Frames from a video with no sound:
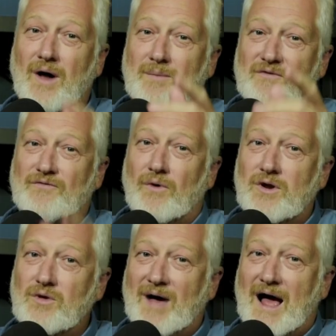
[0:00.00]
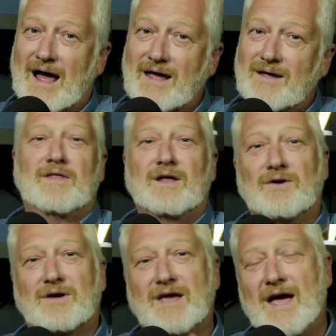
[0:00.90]
it before you buy, then
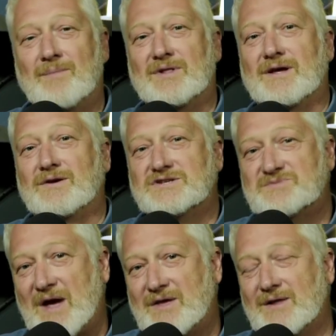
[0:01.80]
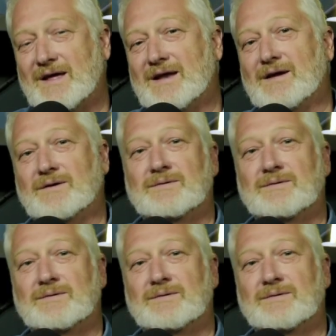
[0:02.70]
you're gambling, you're speculating.